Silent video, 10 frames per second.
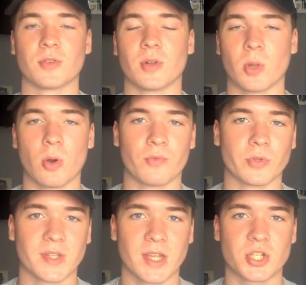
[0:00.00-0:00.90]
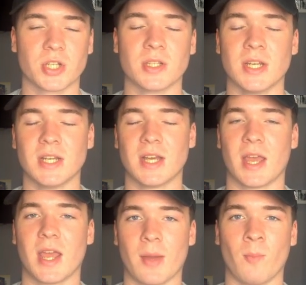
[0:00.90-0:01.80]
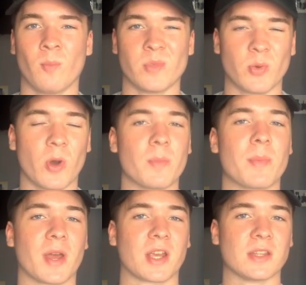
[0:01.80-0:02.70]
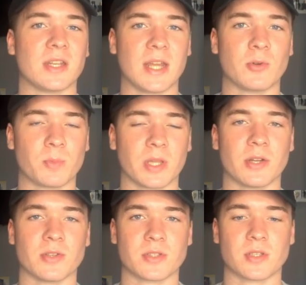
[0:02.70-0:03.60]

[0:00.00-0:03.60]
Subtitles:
a lot of rotation. You want to be picking the nailed players.